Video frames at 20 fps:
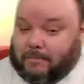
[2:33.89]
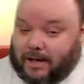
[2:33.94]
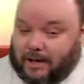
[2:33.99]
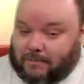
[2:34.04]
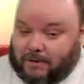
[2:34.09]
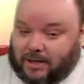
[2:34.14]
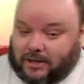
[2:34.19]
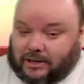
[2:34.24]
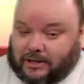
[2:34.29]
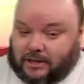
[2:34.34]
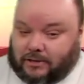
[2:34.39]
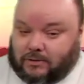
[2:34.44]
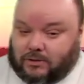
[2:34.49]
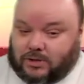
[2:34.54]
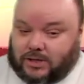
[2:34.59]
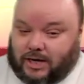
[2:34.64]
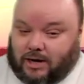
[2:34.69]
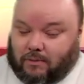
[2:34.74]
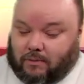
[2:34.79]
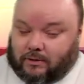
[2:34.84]
maybe a thunder
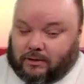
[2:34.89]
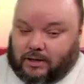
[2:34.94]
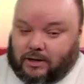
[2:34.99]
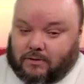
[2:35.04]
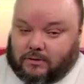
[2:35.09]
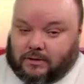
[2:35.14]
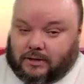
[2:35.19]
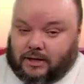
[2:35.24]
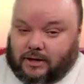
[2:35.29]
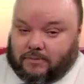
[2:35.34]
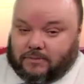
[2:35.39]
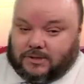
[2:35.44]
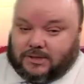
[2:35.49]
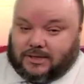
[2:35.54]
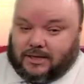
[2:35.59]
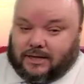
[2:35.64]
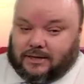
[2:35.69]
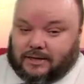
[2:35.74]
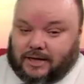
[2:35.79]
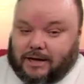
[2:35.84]
shower locally on
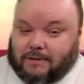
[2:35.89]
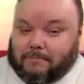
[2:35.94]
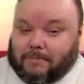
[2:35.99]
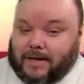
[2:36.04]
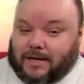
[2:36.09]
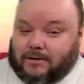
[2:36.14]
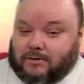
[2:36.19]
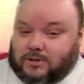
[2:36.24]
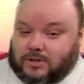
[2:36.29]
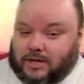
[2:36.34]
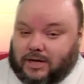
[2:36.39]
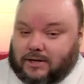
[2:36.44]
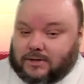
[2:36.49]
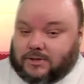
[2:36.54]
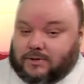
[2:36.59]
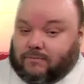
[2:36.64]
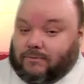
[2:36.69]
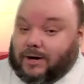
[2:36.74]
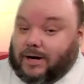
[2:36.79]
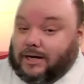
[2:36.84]
Sunday, better
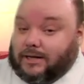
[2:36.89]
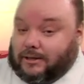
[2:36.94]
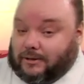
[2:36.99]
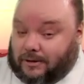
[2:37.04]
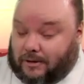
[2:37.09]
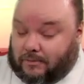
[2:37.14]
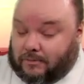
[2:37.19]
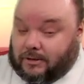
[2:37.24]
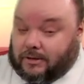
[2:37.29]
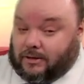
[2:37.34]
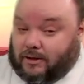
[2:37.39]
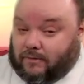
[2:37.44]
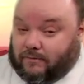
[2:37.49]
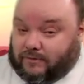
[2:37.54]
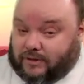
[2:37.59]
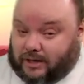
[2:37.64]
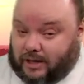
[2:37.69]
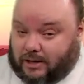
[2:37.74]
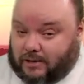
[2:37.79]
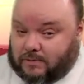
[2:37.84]
chance of rain along the
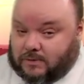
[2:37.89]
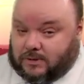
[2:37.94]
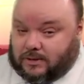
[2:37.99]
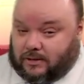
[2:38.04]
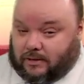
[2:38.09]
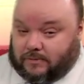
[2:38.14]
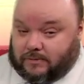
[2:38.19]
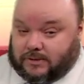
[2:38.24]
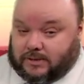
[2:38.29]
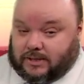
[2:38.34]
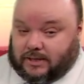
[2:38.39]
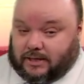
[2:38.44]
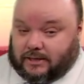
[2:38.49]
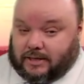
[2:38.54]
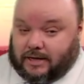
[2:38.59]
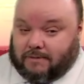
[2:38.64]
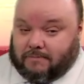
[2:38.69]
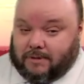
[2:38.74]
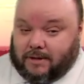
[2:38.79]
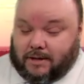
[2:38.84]
Gulf Coast on
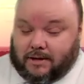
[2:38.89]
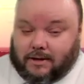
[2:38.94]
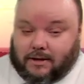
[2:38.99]
Sunday.